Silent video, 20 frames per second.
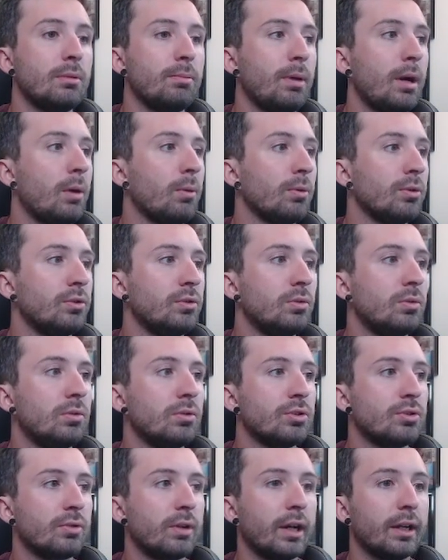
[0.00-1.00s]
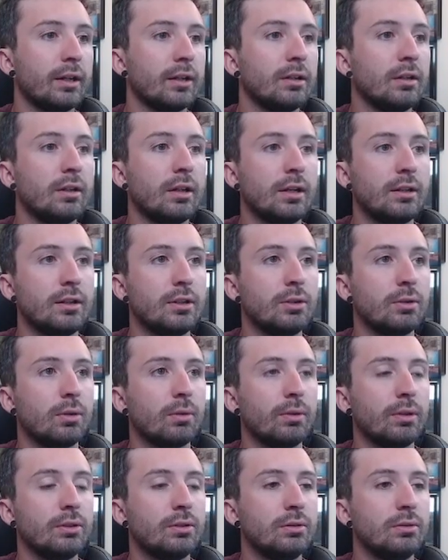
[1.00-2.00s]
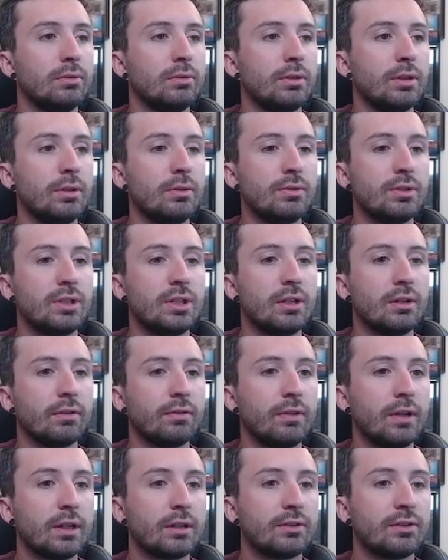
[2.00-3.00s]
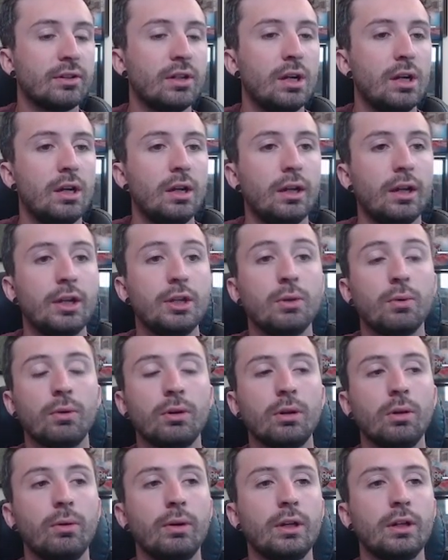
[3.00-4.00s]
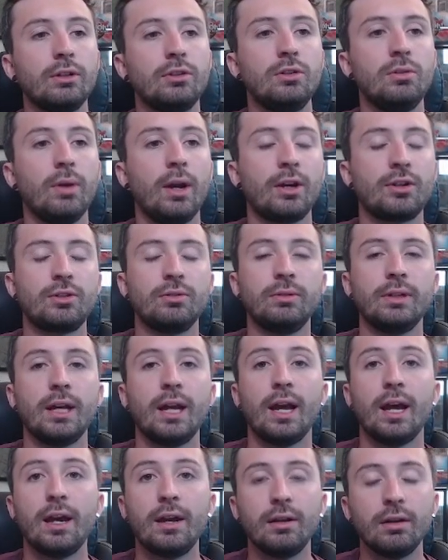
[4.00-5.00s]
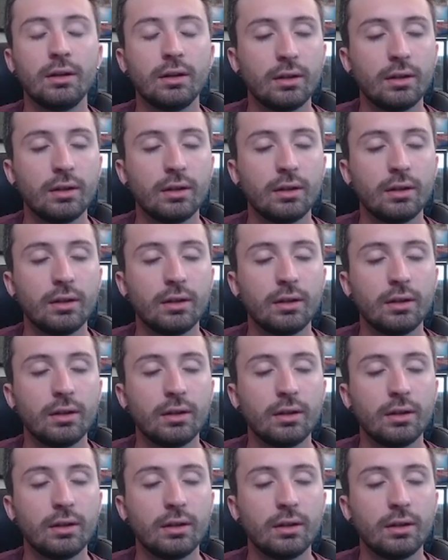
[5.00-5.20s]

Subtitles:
Power Tool Dragon, and then you're going to use the effect, and you are going to actually add